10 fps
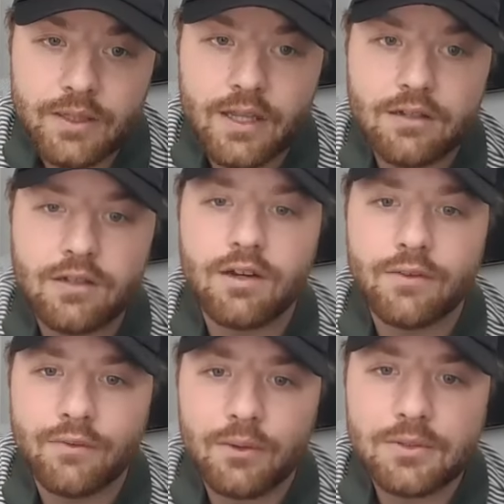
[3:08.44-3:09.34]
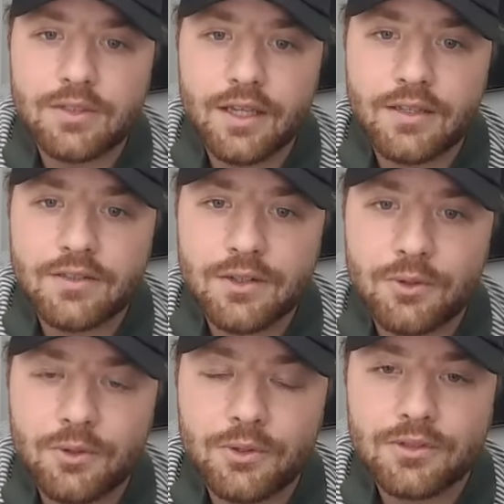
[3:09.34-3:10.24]
daily life, I would say, as I
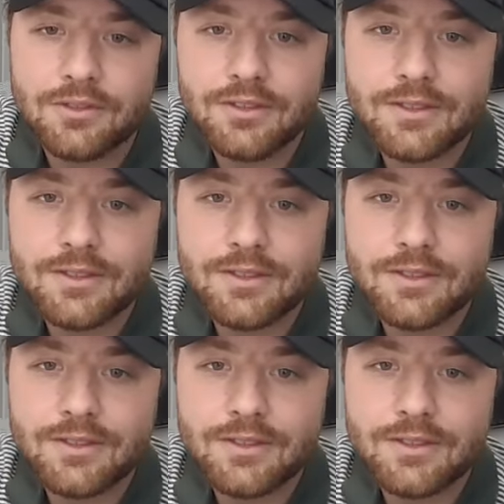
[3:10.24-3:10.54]
grew older.